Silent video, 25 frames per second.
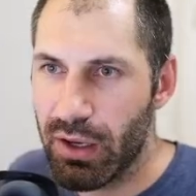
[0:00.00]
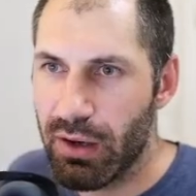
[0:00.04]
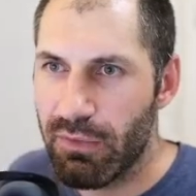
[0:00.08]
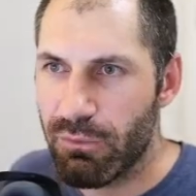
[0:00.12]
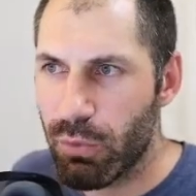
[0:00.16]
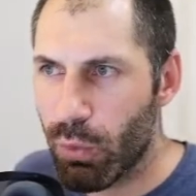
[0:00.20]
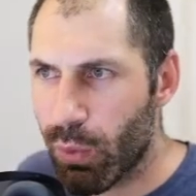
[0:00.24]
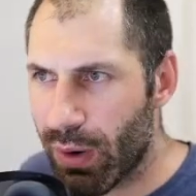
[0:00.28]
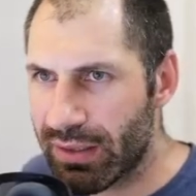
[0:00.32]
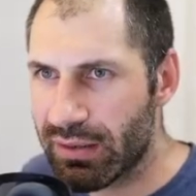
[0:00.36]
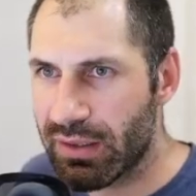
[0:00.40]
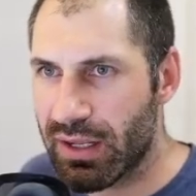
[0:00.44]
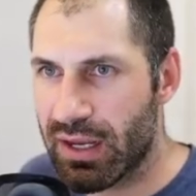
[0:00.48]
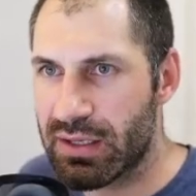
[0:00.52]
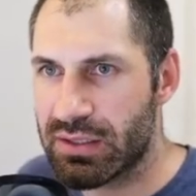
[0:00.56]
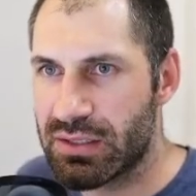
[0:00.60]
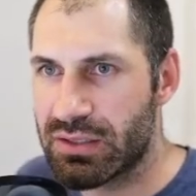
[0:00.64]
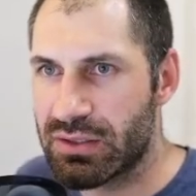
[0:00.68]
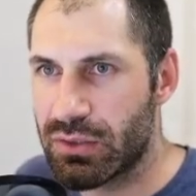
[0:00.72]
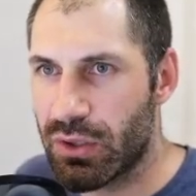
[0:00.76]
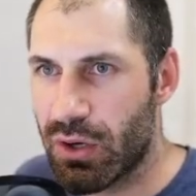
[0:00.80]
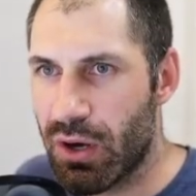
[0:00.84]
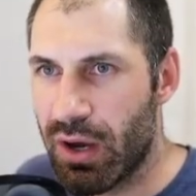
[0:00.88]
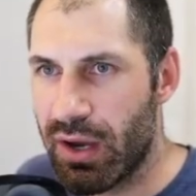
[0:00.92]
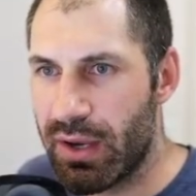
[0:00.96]
for one last
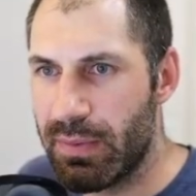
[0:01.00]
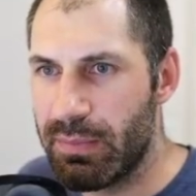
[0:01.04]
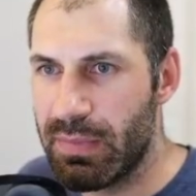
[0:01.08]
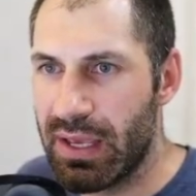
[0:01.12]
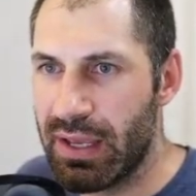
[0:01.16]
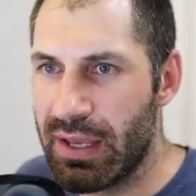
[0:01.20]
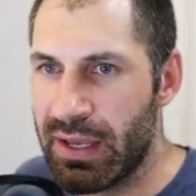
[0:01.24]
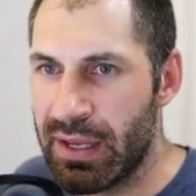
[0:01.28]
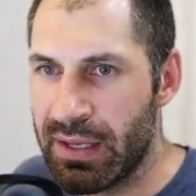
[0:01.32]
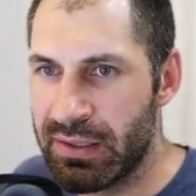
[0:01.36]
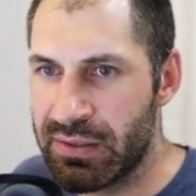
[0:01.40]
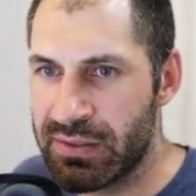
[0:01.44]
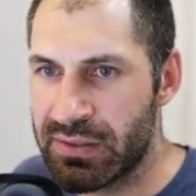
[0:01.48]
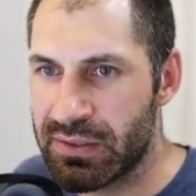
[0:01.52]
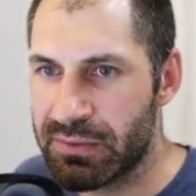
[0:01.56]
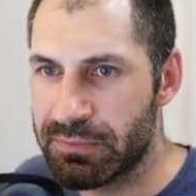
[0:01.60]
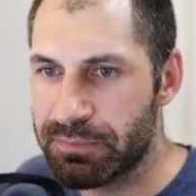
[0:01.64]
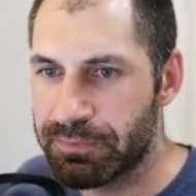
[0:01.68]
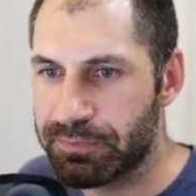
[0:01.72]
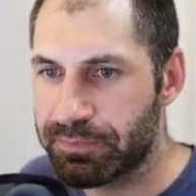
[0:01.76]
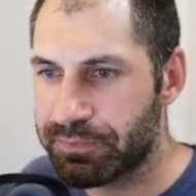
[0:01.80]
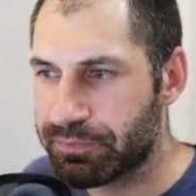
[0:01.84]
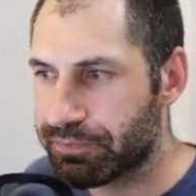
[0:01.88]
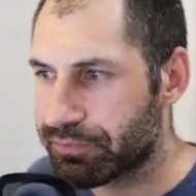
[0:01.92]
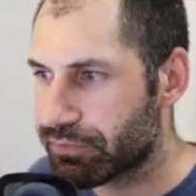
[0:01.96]
time and,
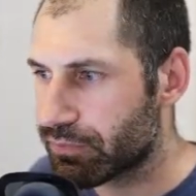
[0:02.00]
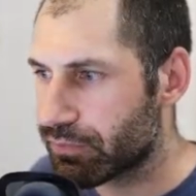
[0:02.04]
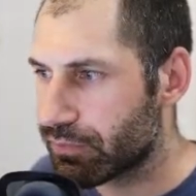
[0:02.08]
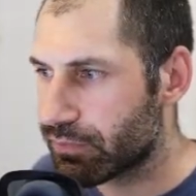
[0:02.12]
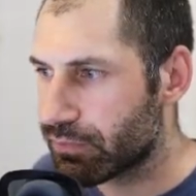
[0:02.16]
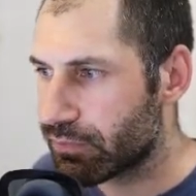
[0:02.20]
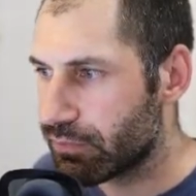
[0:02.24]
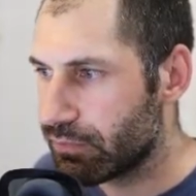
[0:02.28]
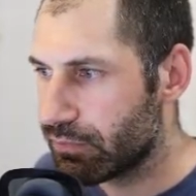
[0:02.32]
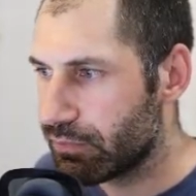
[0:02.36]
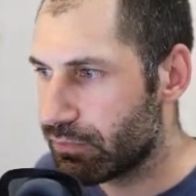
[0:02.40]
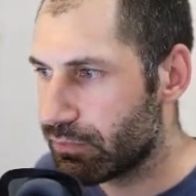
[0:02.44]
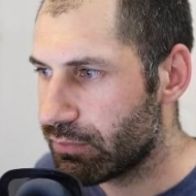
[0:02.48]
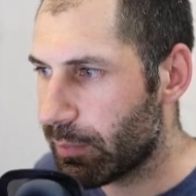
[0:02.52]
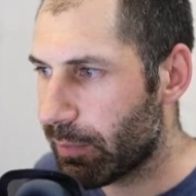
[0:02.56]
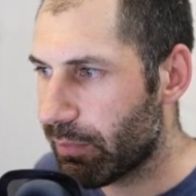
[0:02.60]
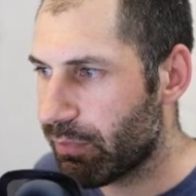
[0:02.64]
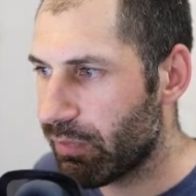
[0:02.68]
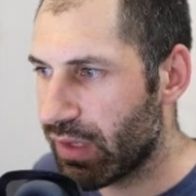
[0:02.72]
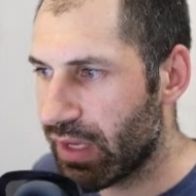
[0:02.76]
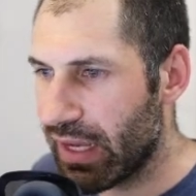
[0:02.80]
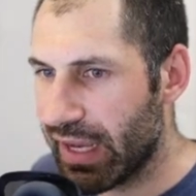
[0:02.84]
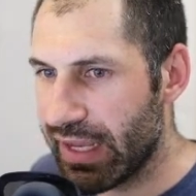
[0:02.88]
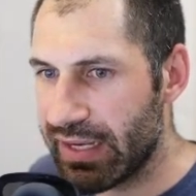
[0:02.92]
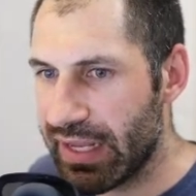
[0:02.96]

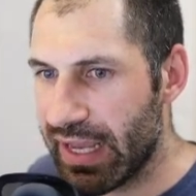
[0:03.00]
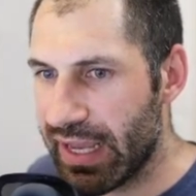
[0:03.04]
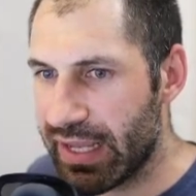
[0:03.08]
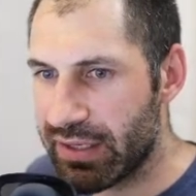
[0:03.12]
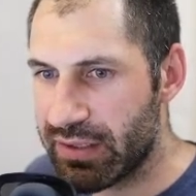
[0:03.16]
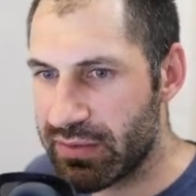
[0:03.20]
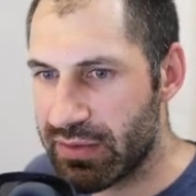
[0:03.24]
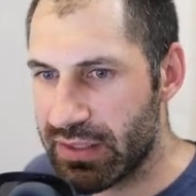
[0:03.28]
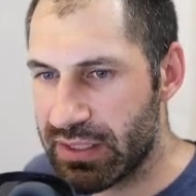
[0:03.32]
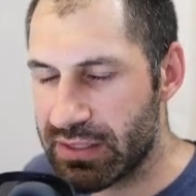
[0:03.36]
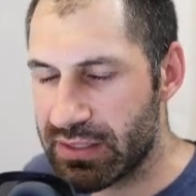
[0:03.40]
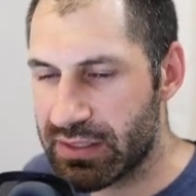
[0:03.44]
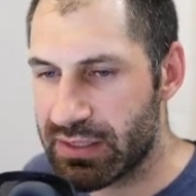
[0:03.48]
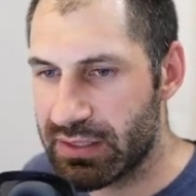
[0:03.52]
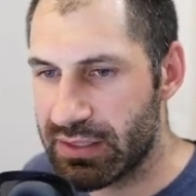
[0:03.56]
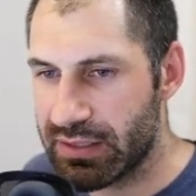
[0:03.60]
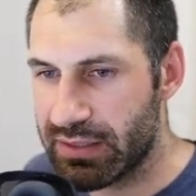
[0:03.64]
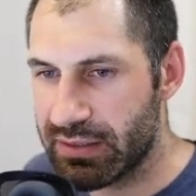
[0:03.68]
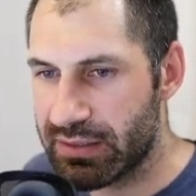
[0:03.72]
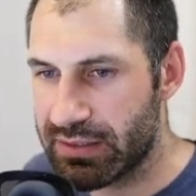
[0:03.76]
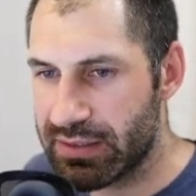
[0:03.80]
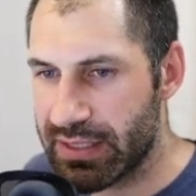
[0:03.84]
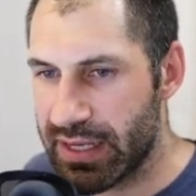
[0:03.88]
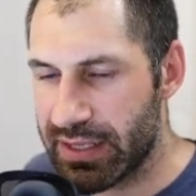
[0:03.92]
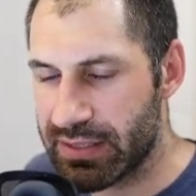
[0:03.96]
and edit this
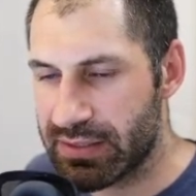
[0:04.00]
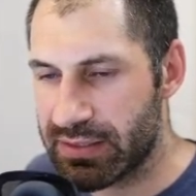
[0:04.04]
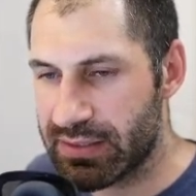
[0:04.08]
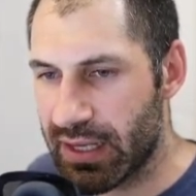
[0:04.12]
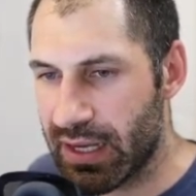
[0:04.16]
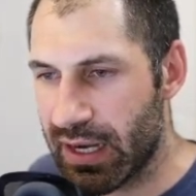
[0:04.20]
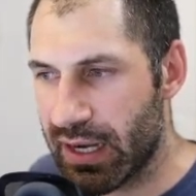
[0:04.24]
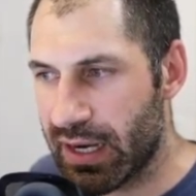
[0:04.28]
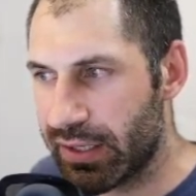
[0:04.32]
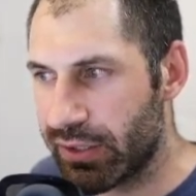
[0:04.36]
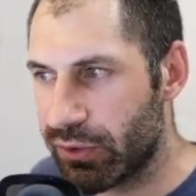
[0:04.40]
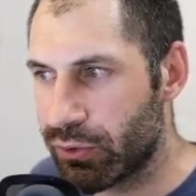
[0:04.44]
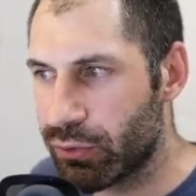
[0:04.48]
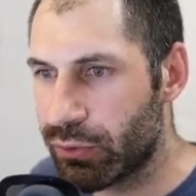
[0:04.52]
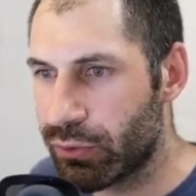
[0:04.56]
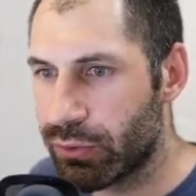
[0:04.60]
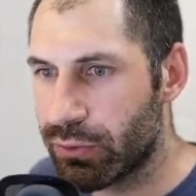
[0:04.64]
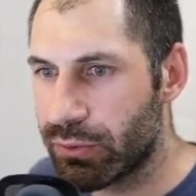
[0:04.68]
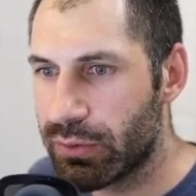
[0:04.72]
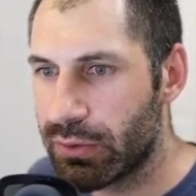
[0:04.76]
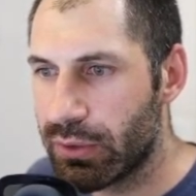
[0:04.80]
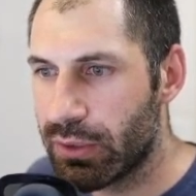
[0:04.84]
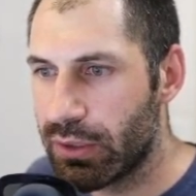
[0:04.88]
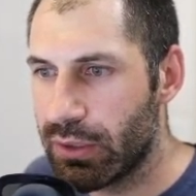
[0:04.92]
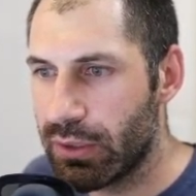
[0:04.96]
test
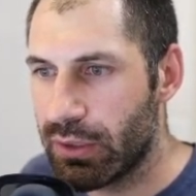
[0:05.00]
article.